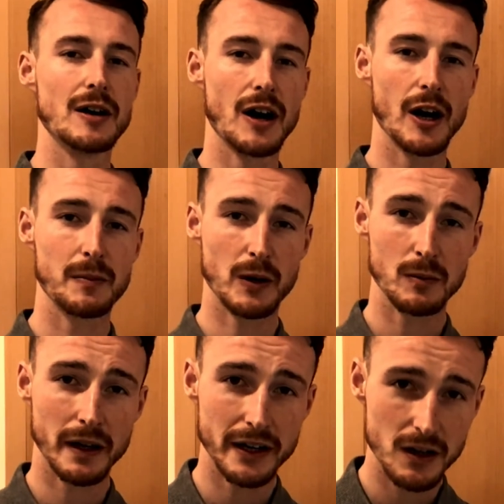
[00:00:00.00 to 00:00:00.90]
I broke
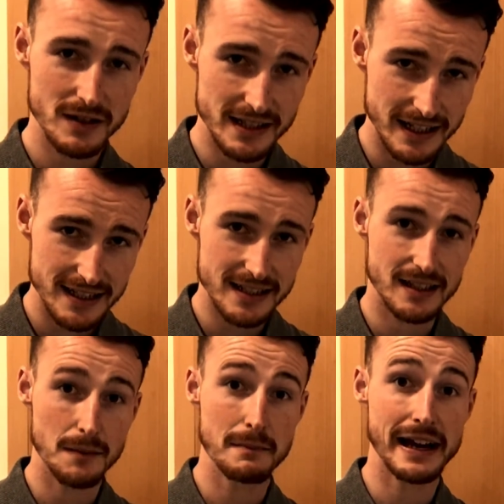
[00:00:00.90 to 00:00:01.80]
my nose is
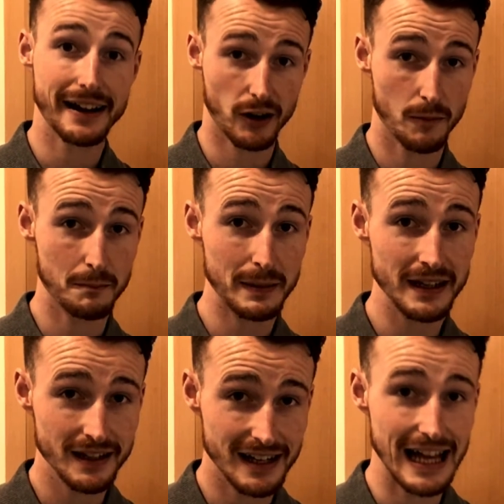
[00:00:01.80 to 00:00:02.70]
me rompí
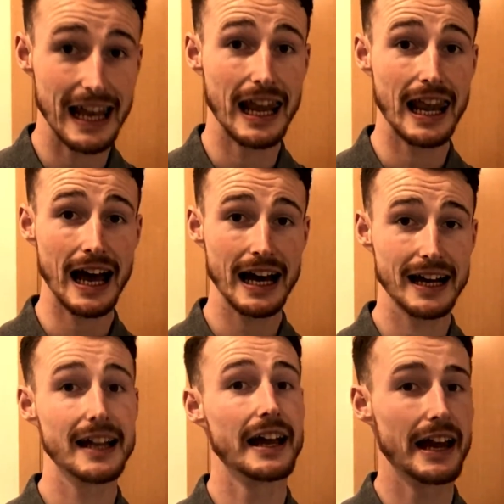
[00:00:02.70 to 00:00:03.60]
la
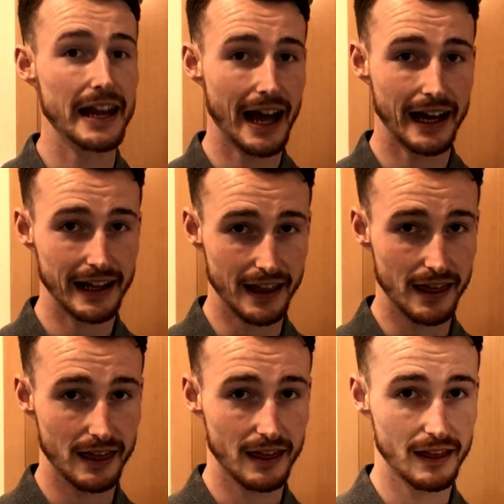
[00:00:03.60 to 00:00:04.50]
nariz.
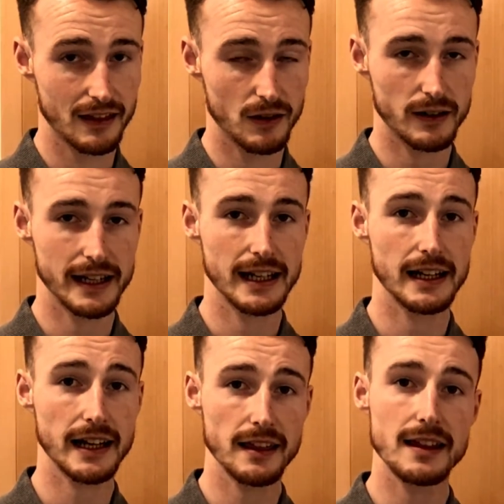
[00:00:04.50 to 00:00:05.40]
Okay,
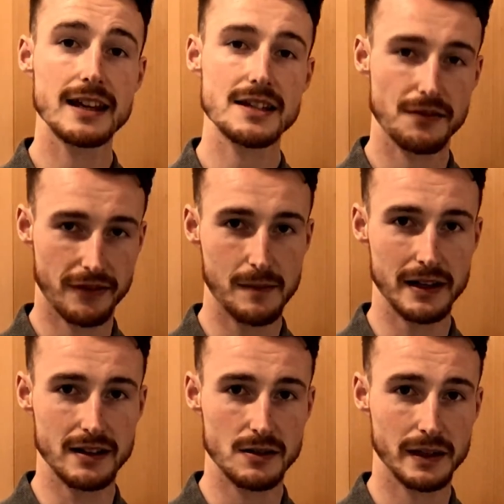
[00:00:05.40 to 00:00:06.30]
nariz is
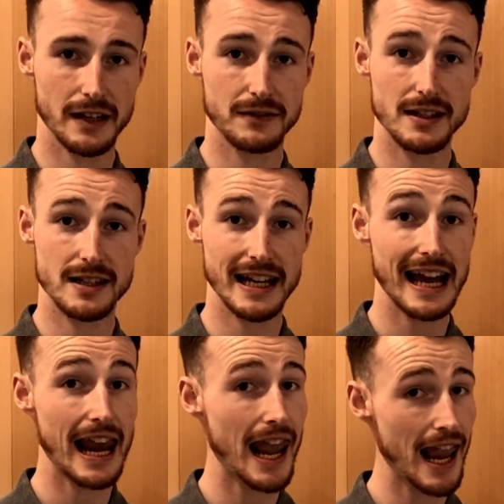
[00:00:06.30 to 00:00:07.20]
feminine, so we have to say
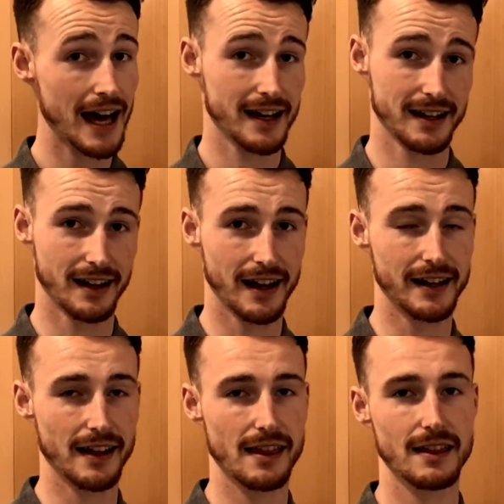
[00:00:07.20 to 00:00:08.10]
la nariz.
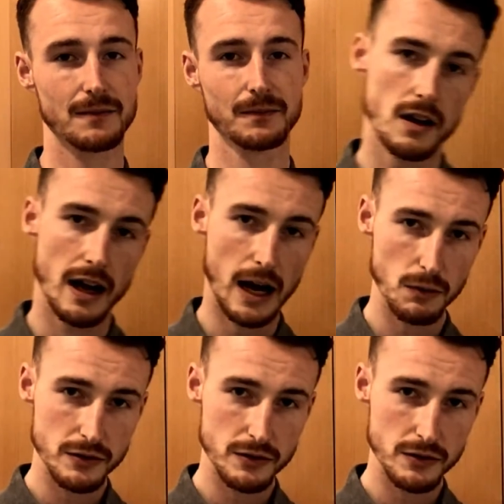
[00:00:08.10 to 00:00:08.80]
How would